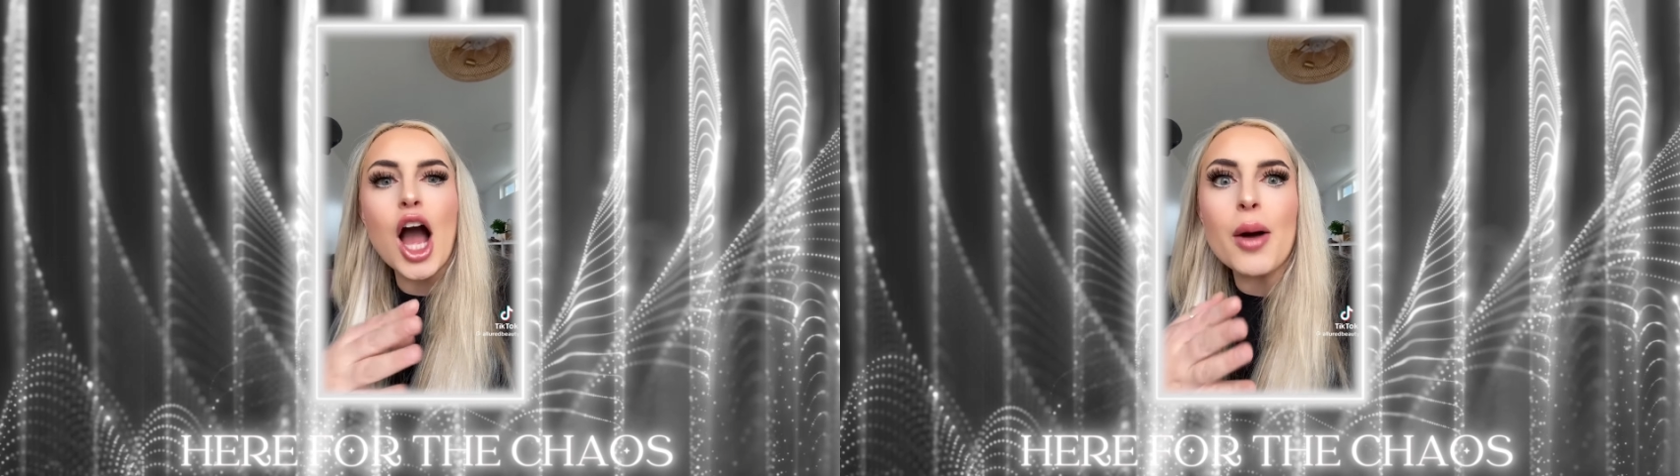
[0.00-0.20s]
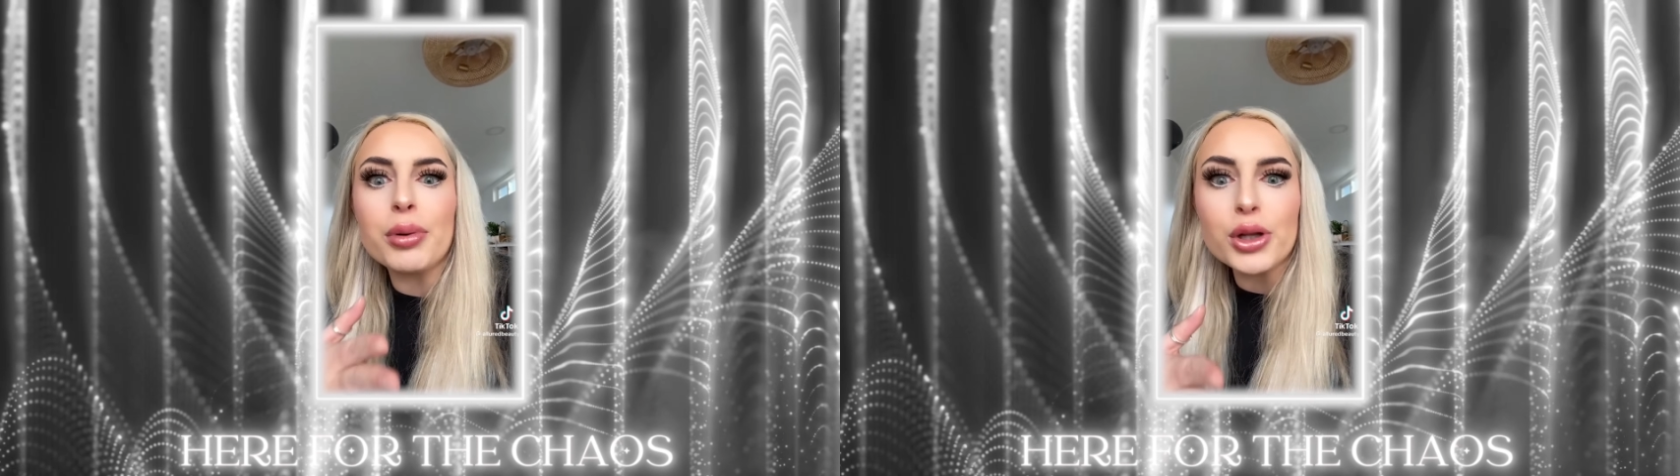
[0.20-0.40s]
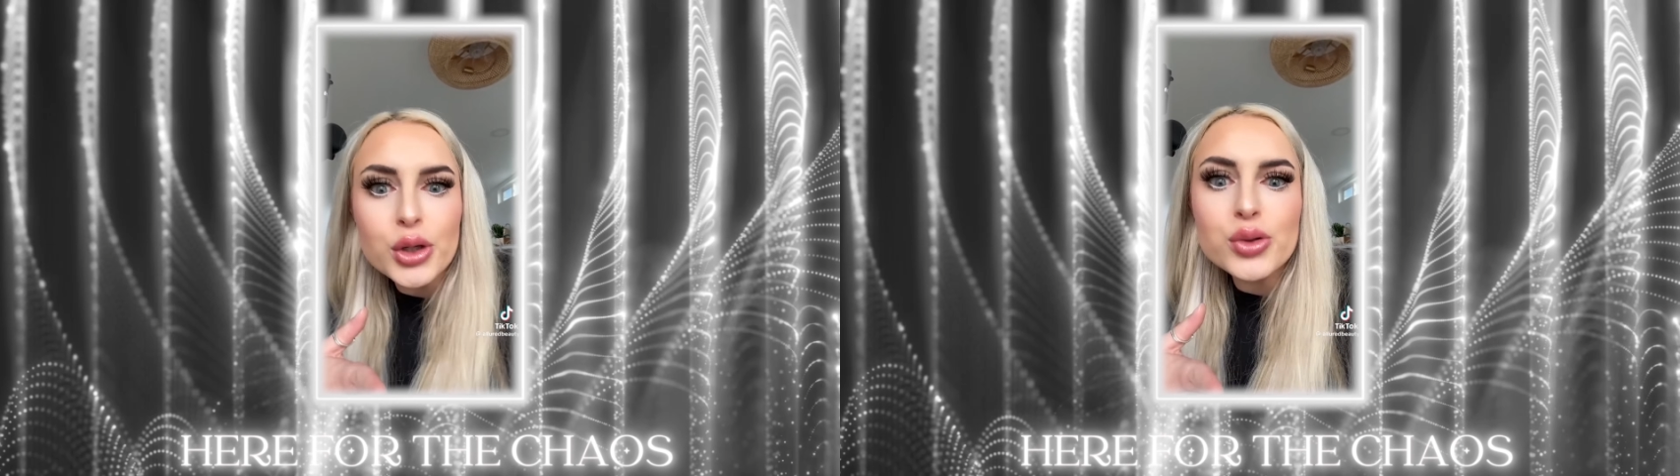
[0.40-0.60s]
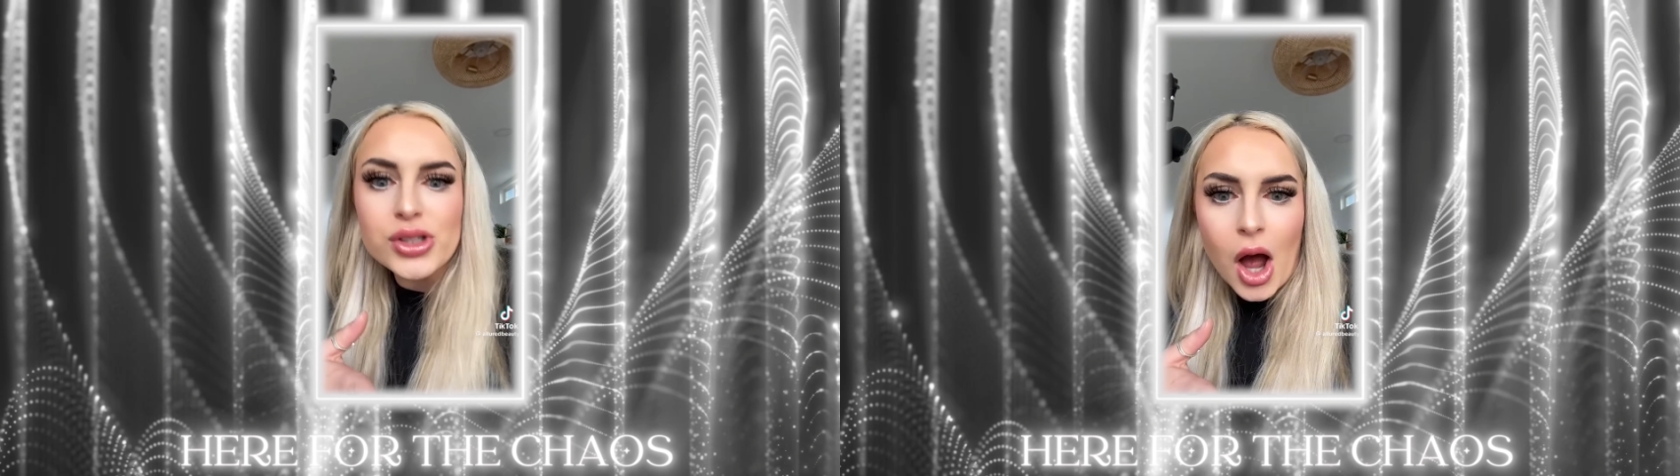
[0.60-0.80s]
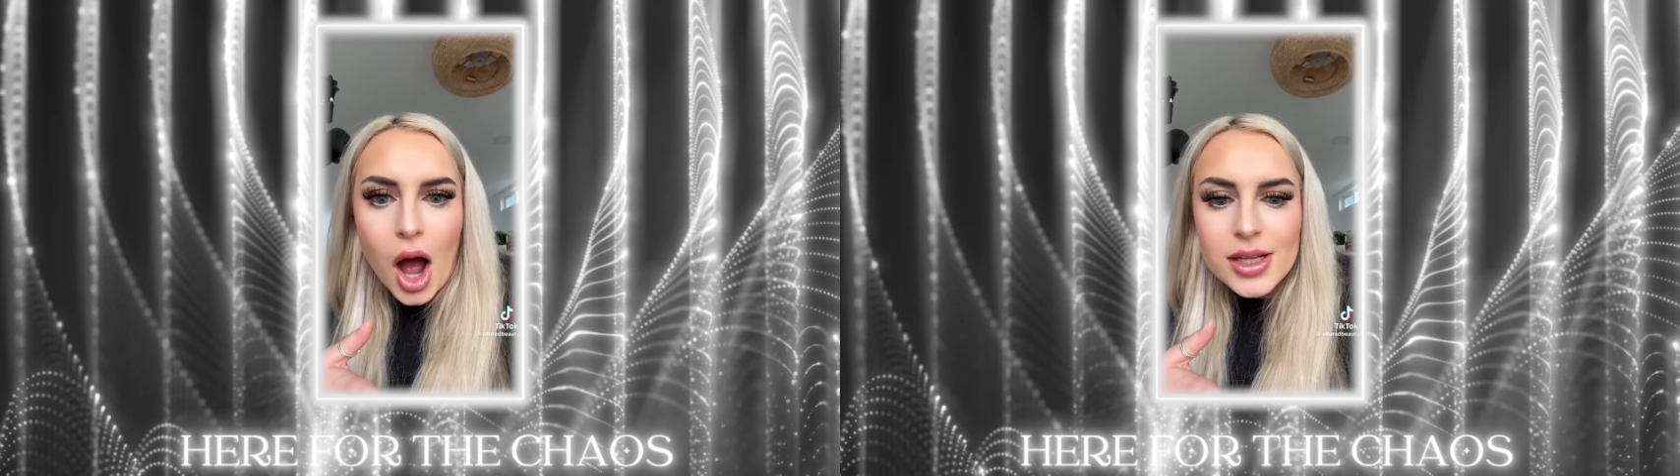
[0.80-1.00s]
a blue
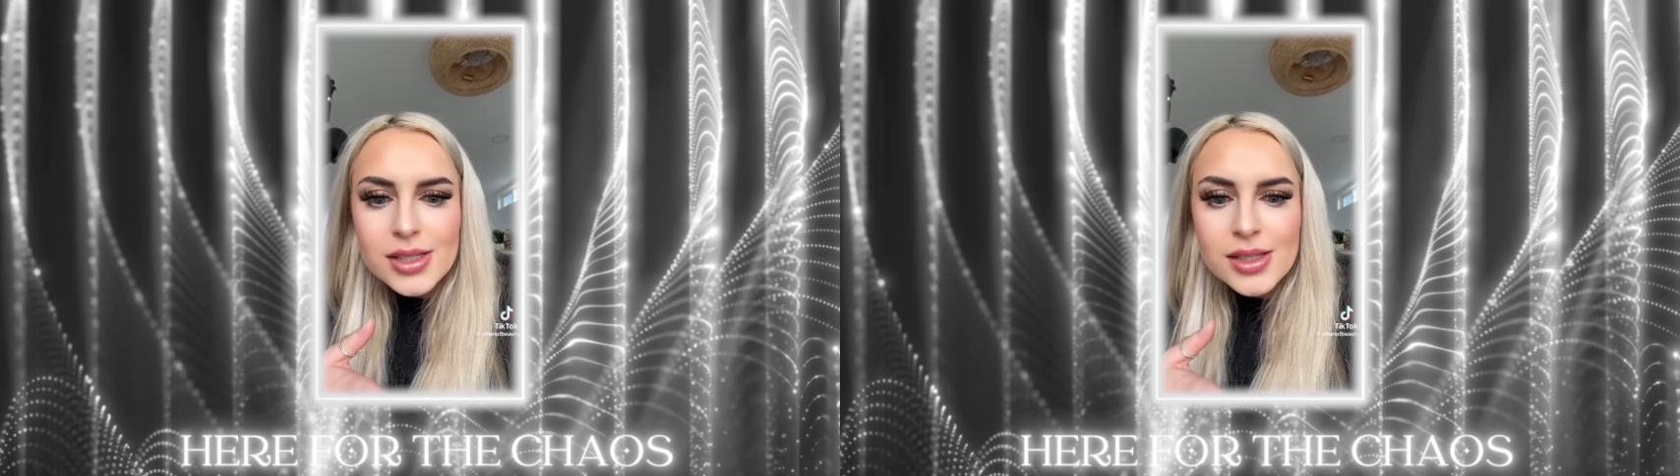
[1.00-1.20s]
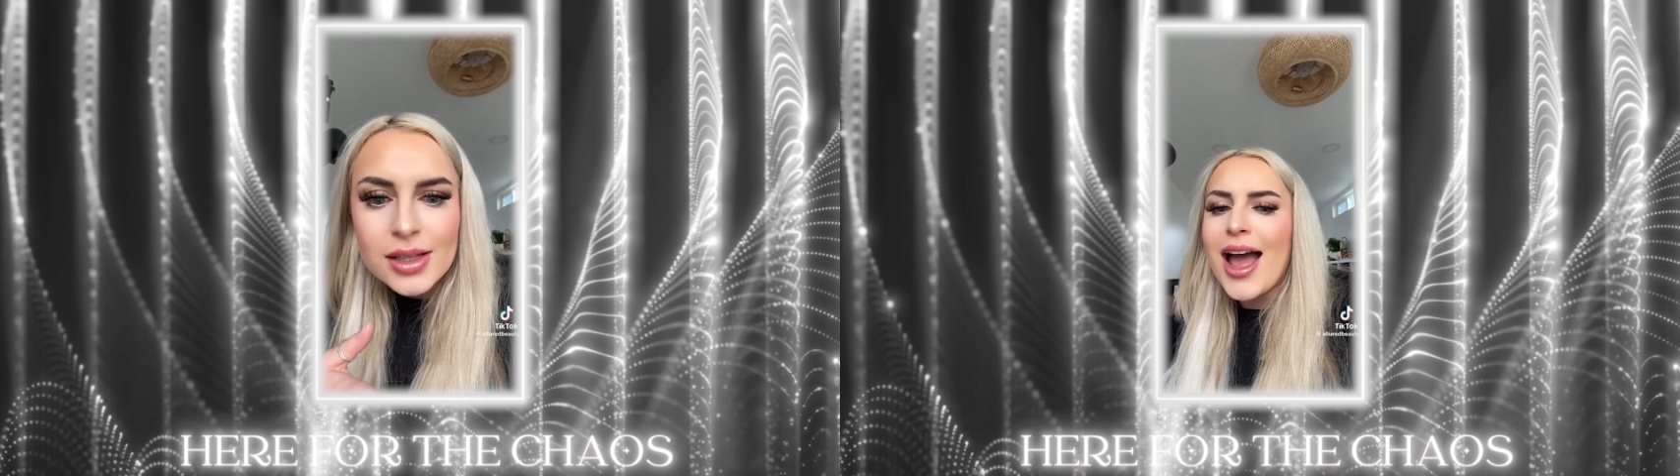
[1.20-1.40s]
sauce?